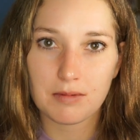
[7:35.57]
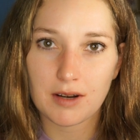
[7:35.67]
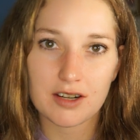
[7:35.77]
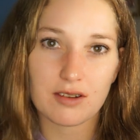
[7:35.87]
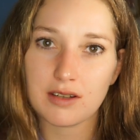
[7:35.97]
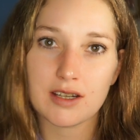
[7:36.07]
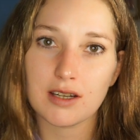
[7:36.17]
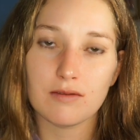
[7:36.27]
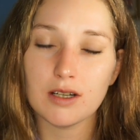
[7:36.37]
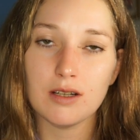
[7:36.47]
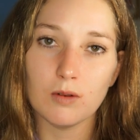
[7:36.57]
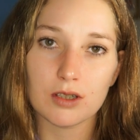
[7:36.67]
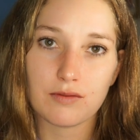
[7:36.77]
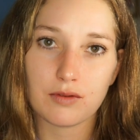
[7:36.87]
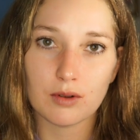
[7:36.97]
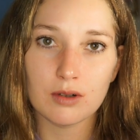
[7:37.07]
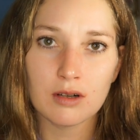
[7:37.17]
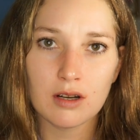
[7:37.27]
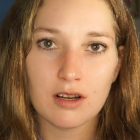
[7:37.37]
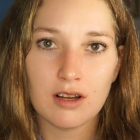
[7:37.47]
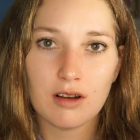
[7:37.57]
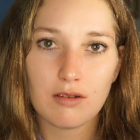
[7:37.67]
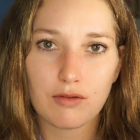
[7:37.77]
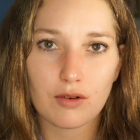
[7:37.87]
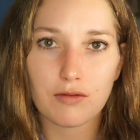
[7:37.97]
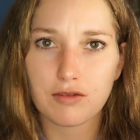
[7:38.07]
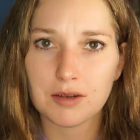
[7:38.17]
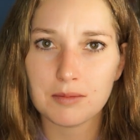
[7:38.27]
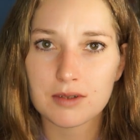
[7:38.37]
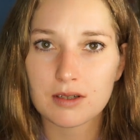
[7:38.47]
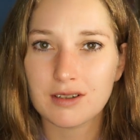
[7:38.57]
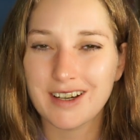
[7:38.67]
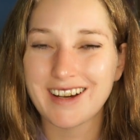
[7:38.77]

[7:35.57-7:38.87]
I don't think it really was four flips.